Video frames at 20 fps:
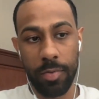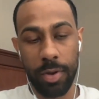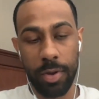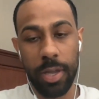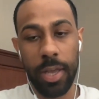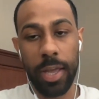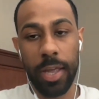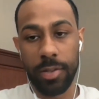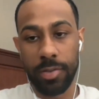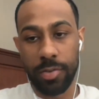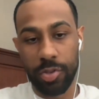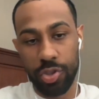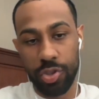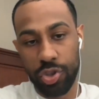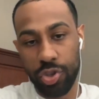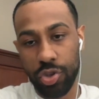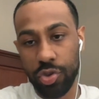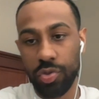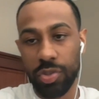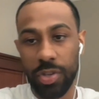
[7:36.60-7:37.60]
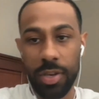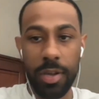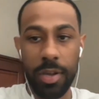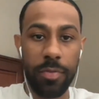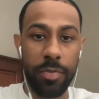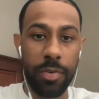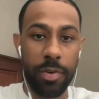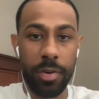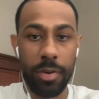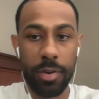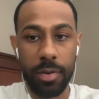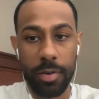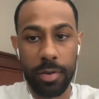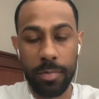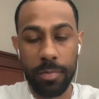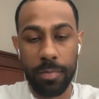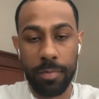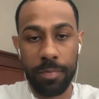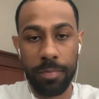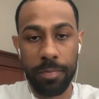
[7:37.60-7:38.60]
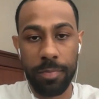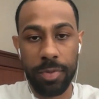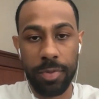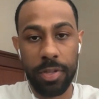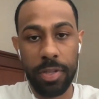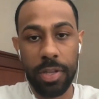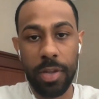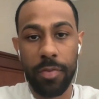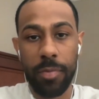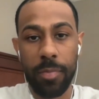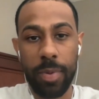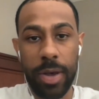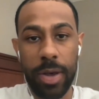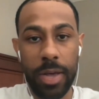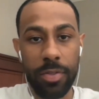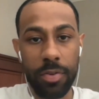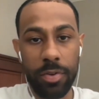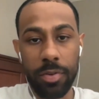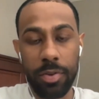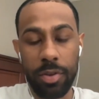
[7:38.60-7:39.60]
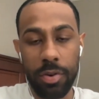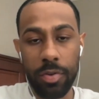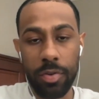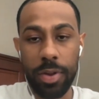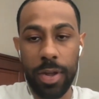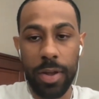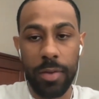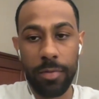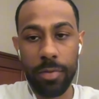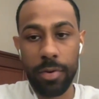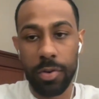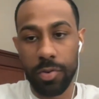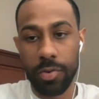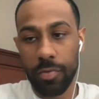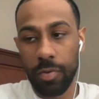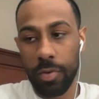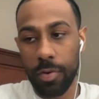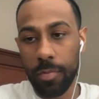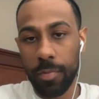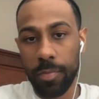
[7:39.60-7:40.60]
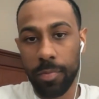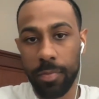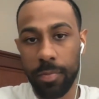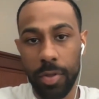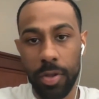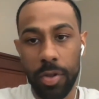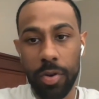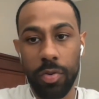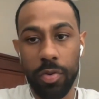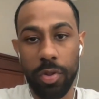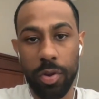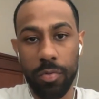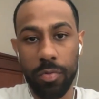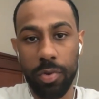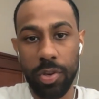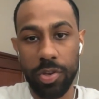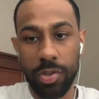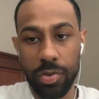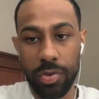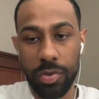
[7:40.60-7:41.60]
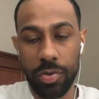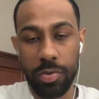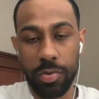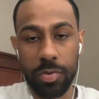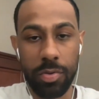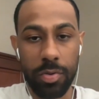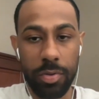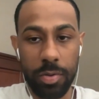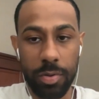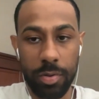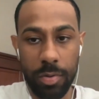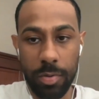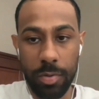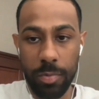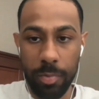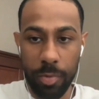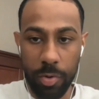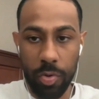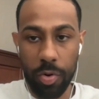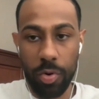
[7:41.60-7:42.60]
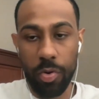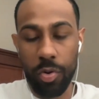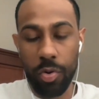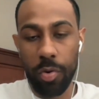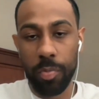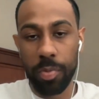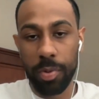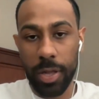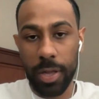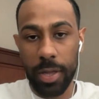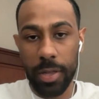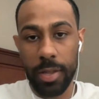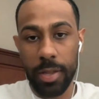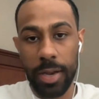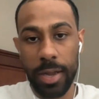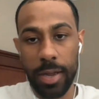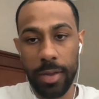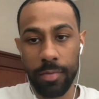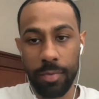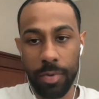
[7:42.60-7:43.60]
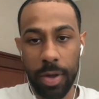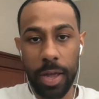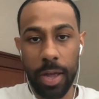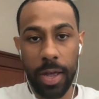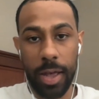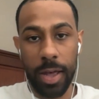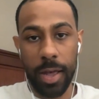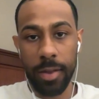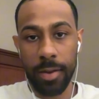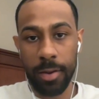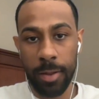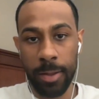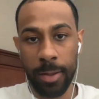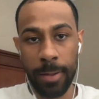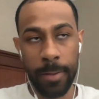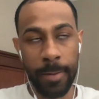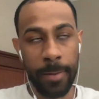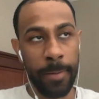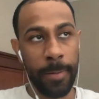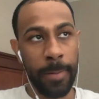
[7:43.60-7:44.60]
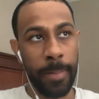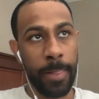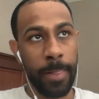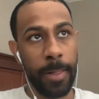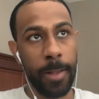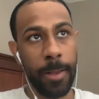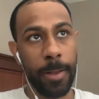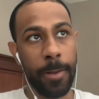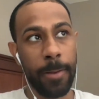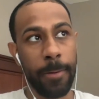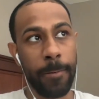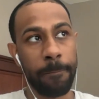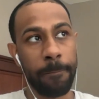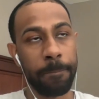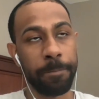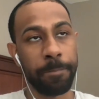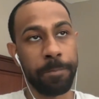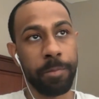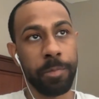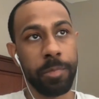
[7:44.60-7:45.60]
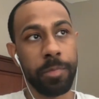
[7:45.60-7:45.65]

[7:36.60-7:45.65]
again choose a different path, or diverge from the original quote unquote plan that I had. Um,